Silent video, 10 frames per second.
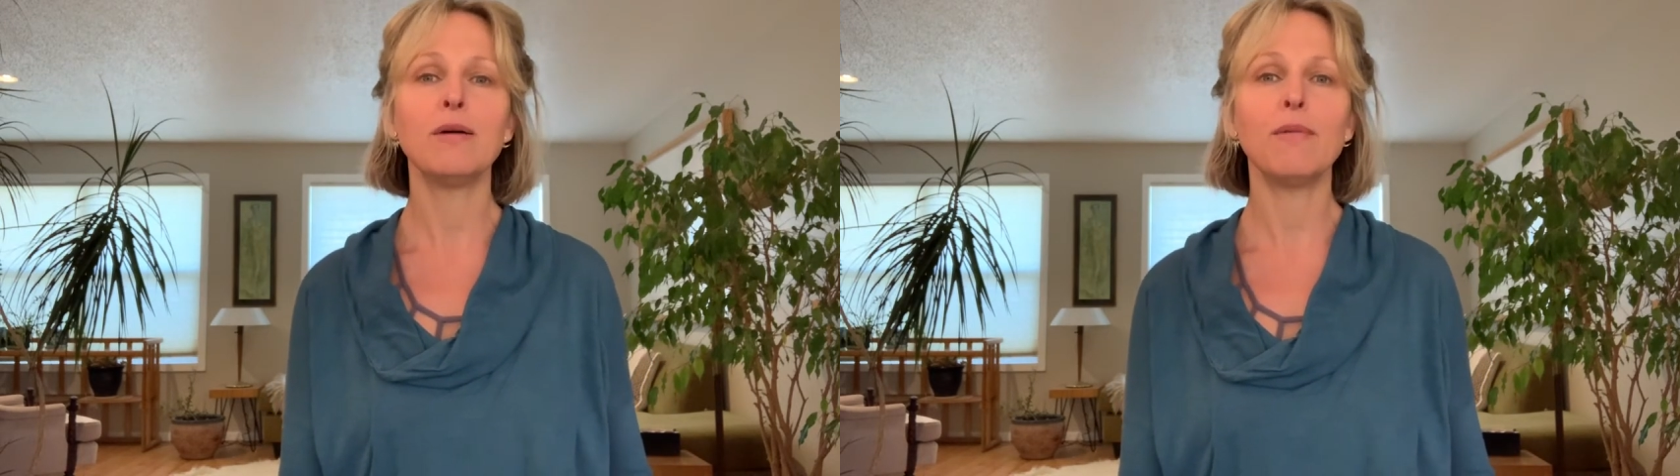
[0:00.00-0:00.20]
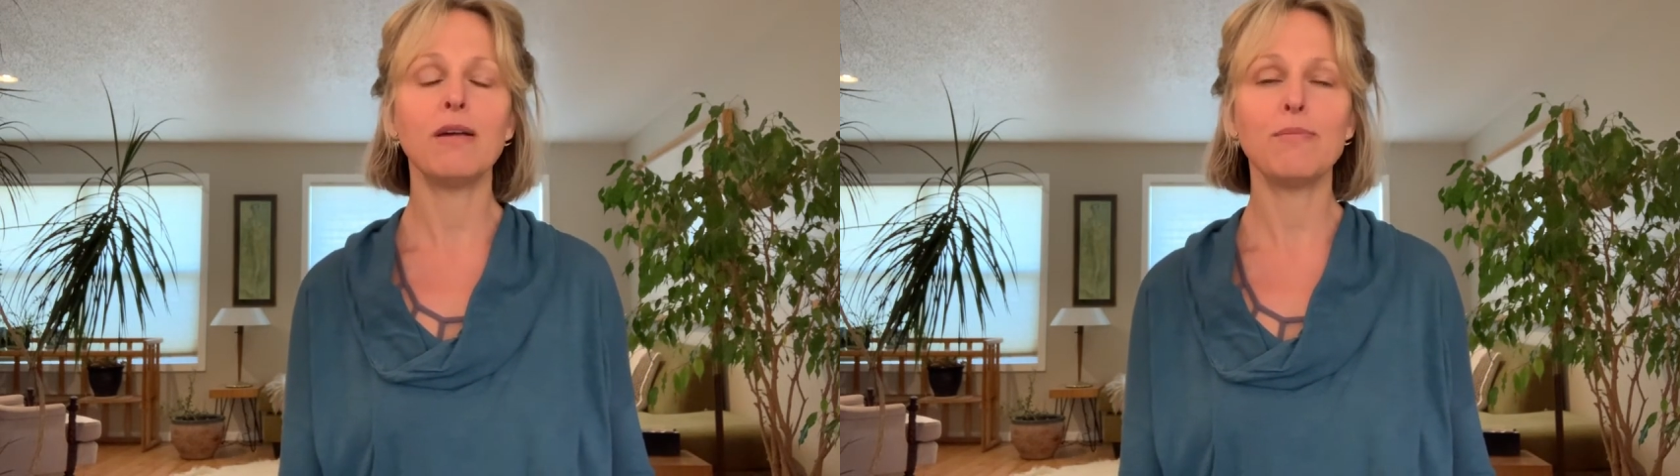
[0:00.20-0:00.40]

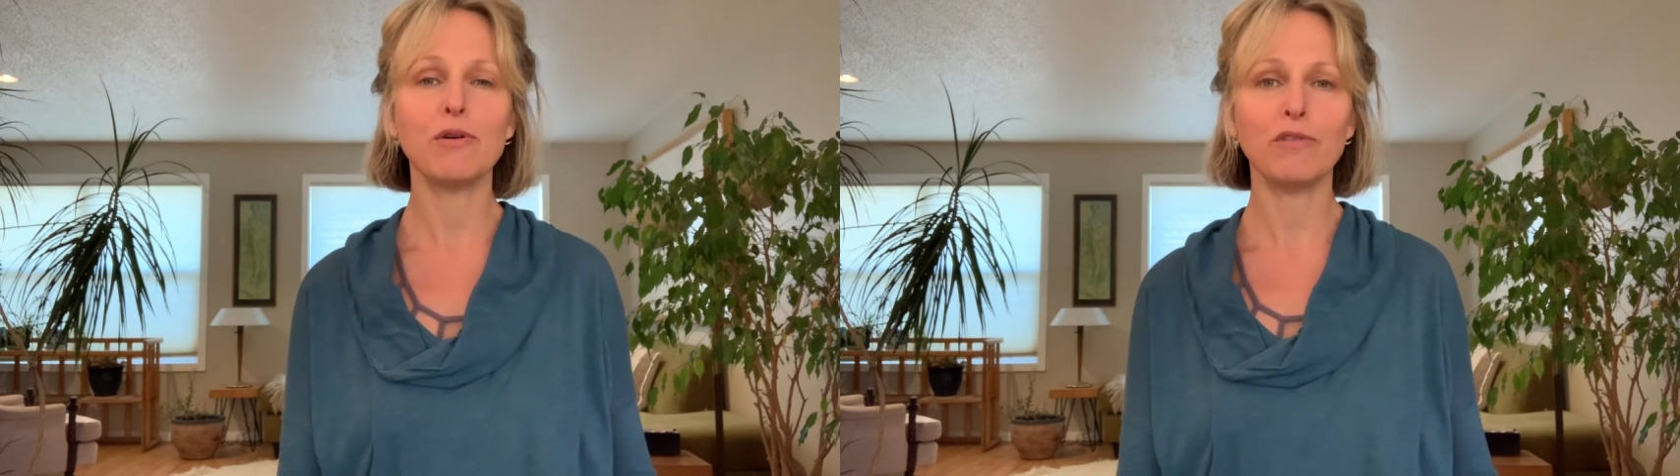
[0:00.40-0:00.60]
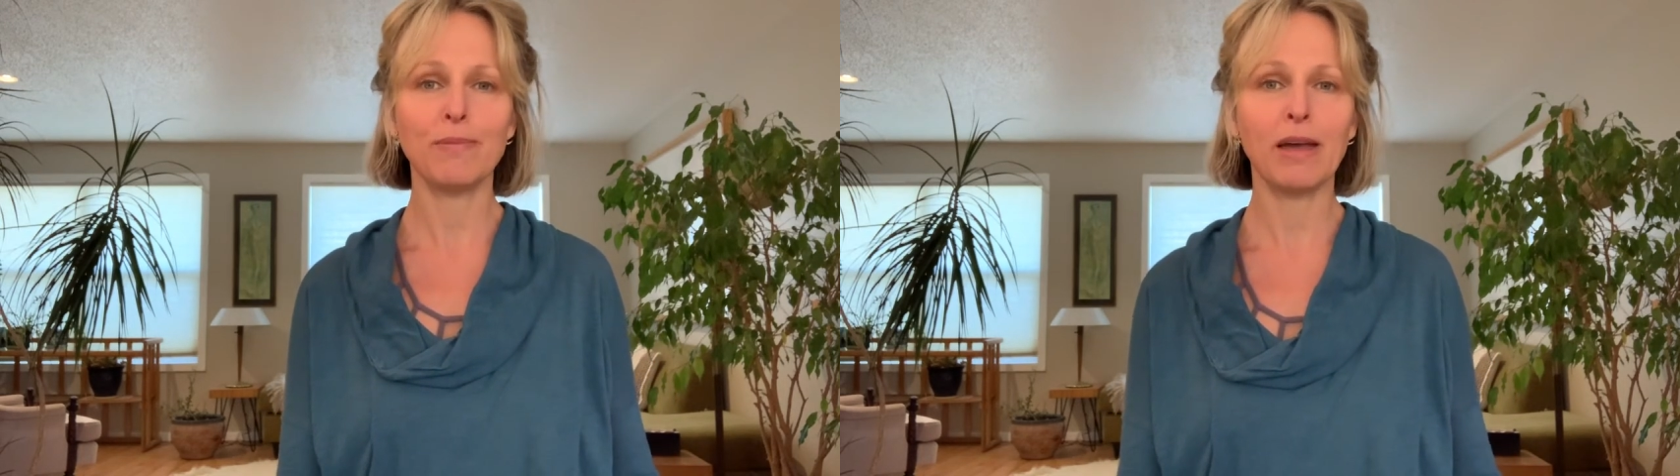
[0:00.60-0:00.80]
my
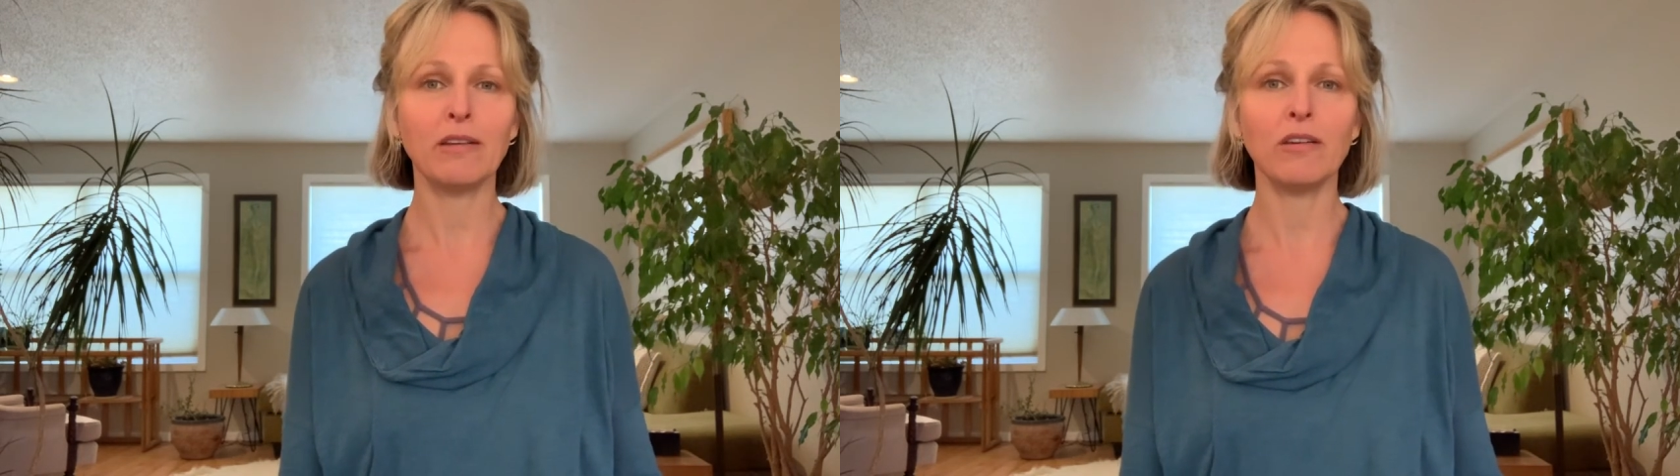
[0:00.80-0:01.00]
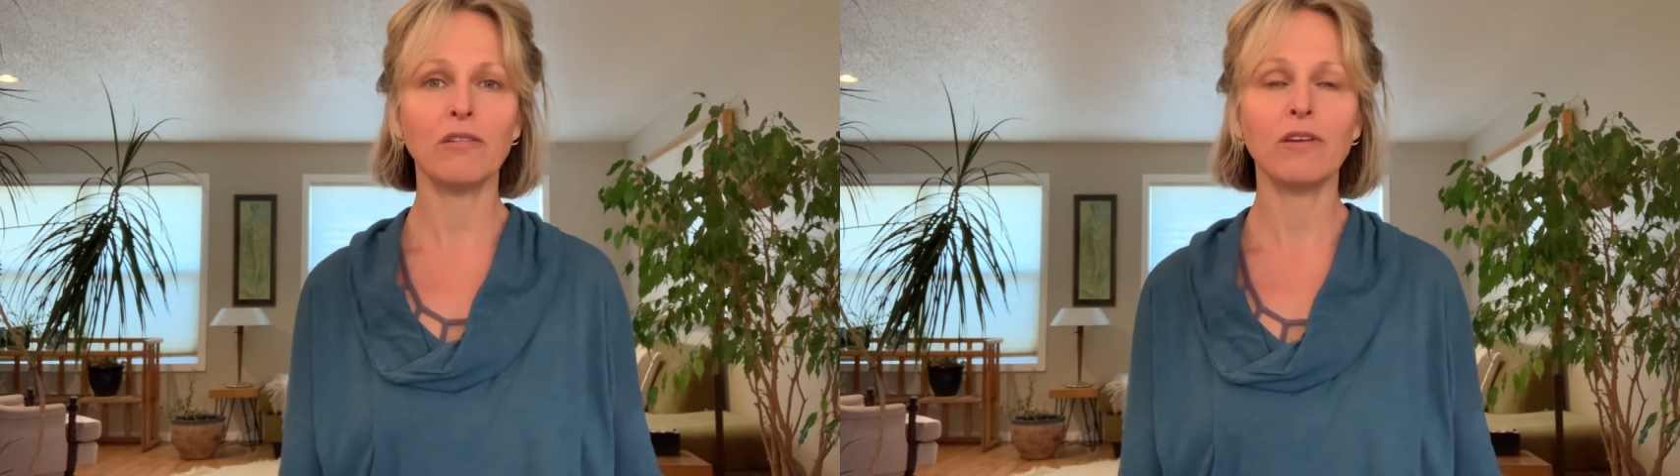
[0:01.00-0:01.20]

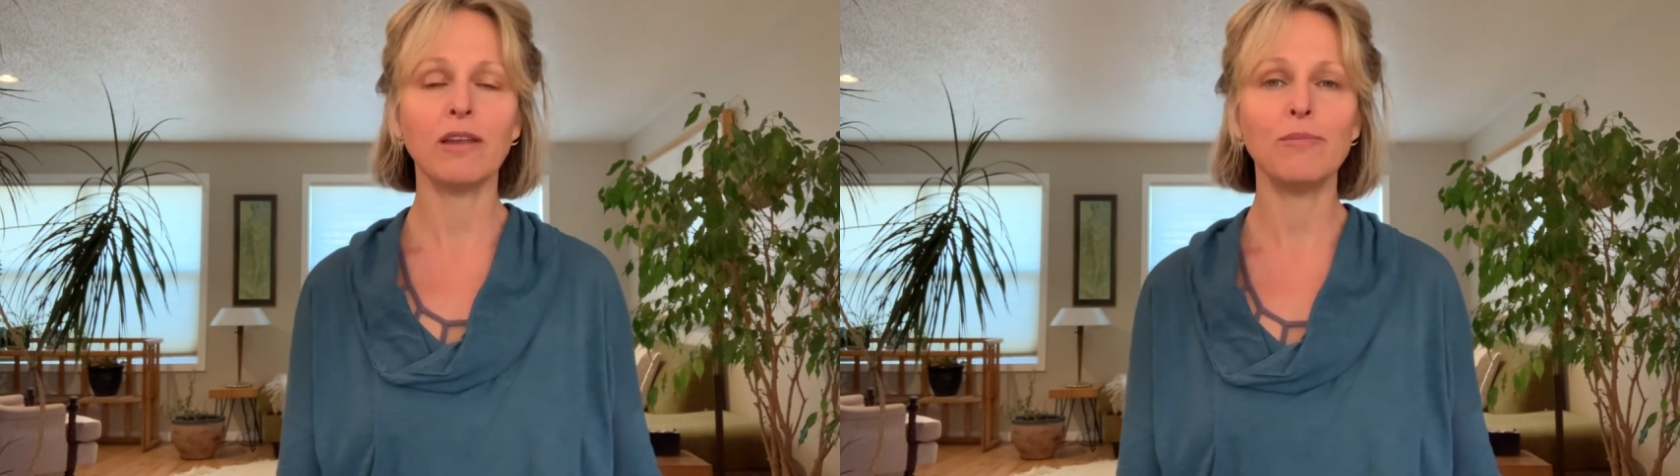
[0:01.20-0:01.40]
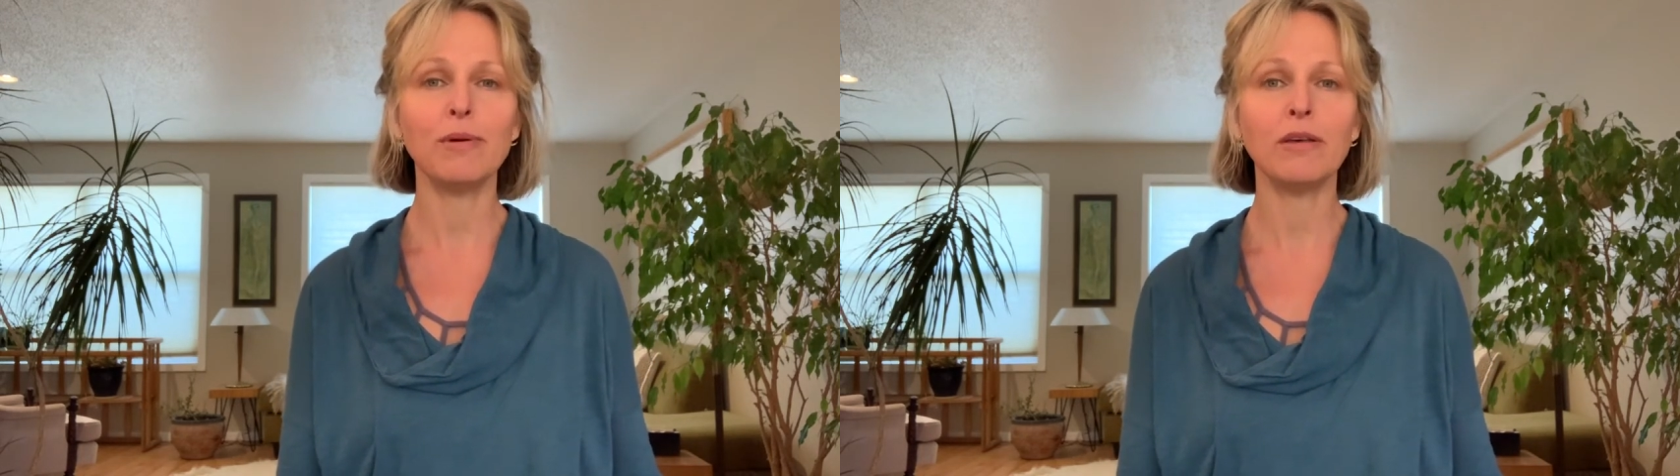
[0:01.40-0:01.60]
perspective
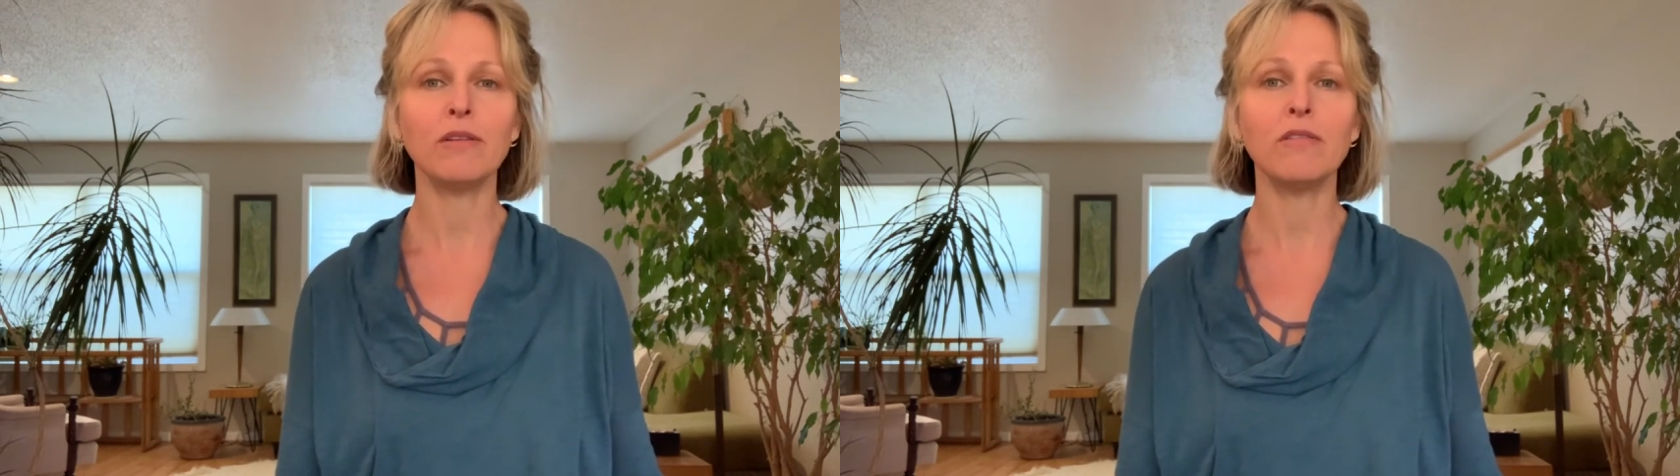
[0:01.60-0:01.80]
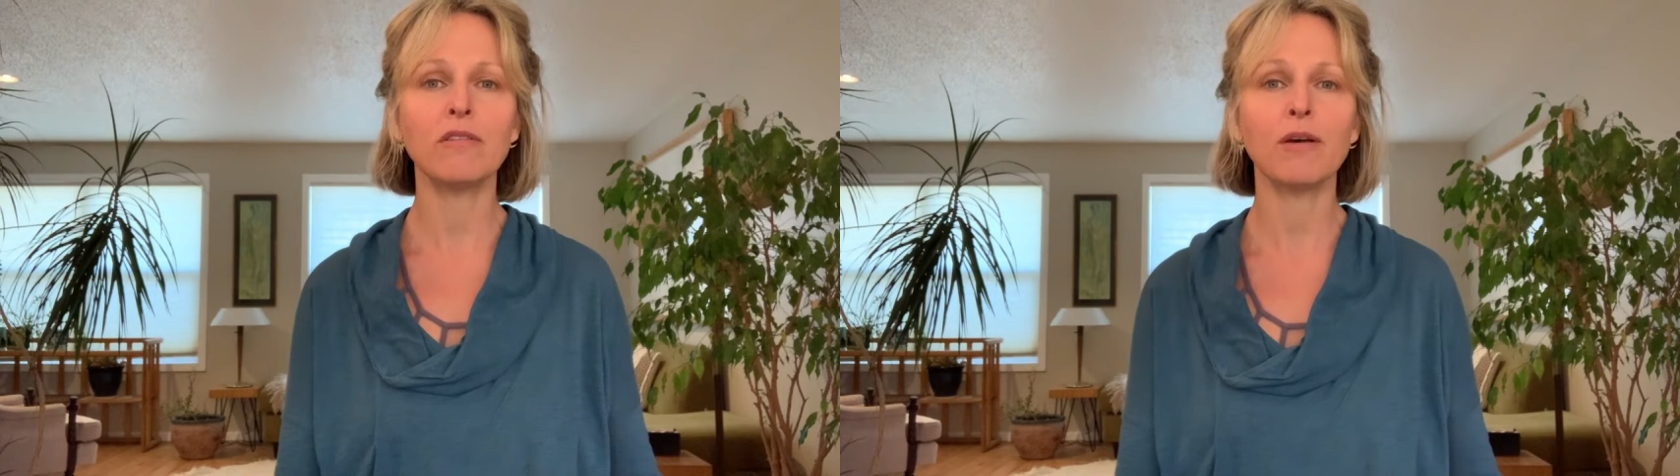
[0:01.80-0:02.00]
and
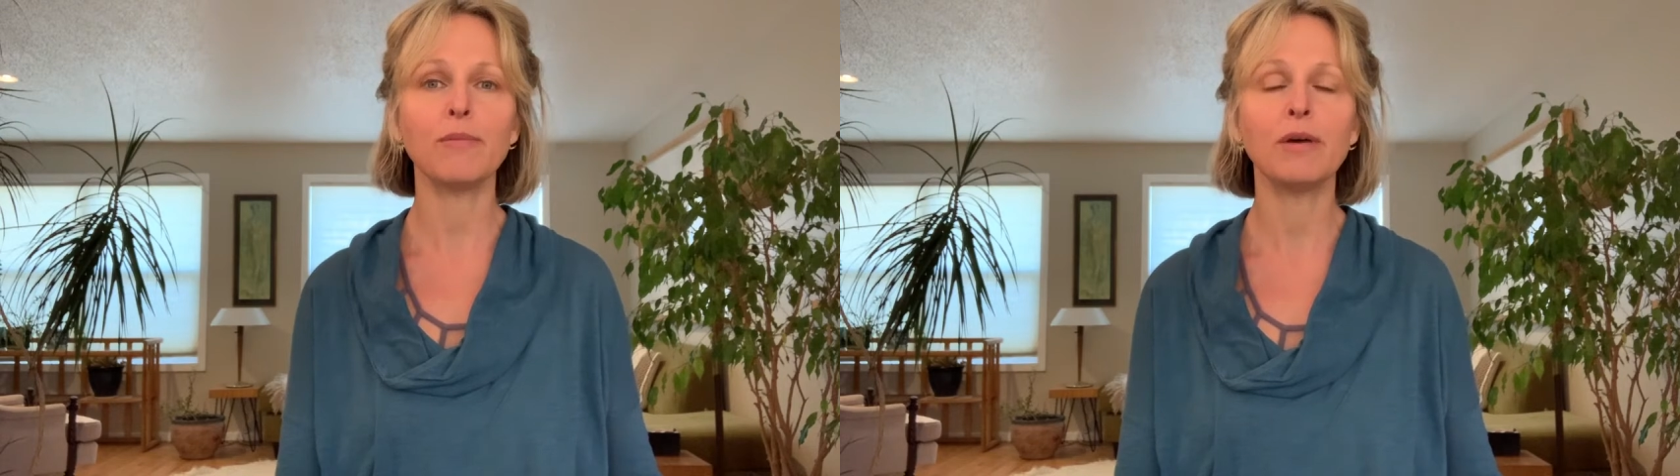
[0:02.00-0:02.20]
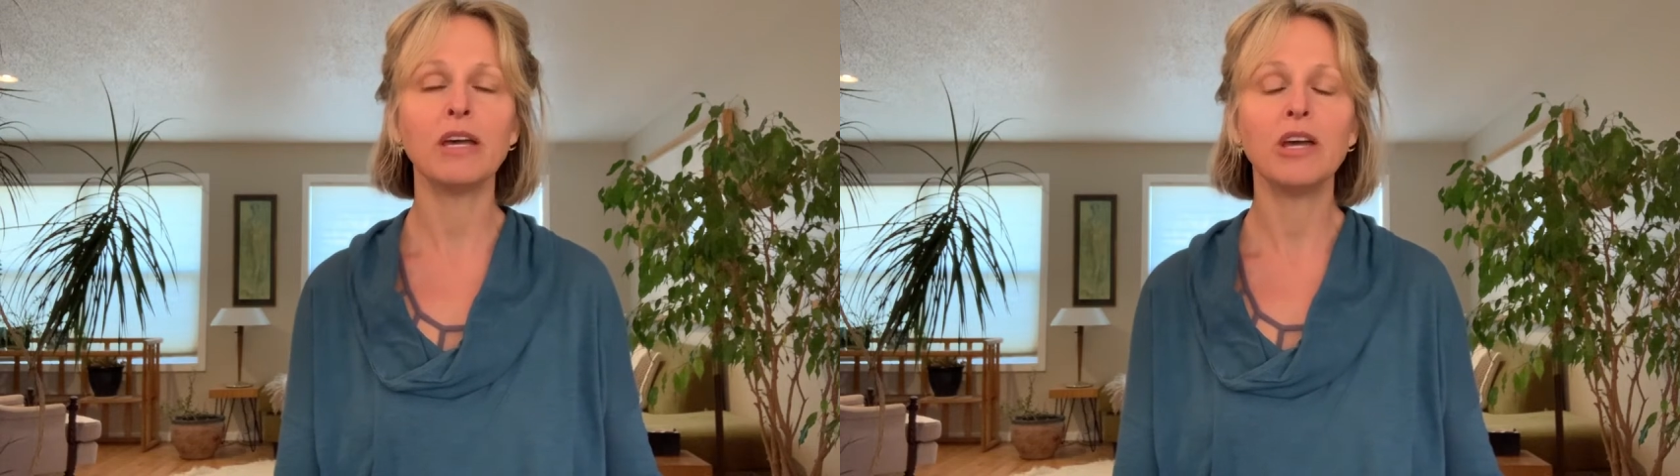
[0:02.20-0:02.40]
build
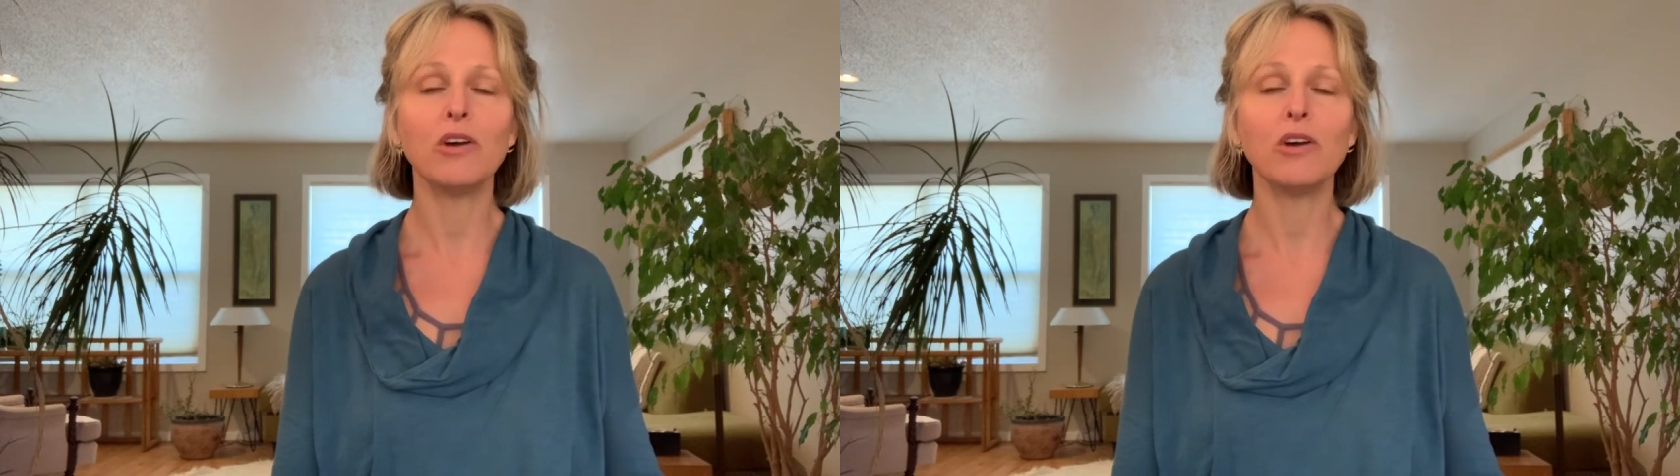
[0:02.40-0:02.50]
some